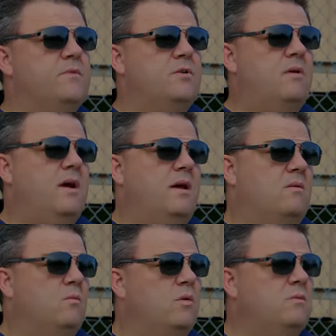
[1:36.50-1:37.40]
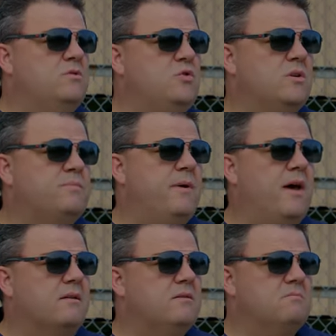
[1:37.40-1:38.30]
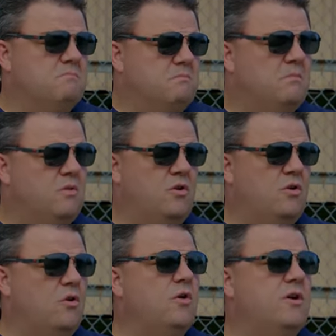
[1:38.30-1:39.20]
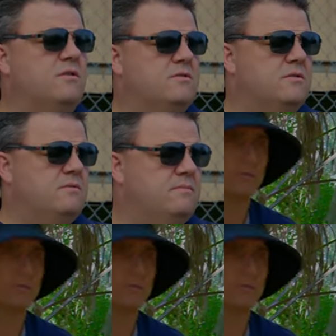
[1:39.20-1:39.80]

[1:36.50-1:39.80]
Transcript: You're right. What would you expect? They're lawyers.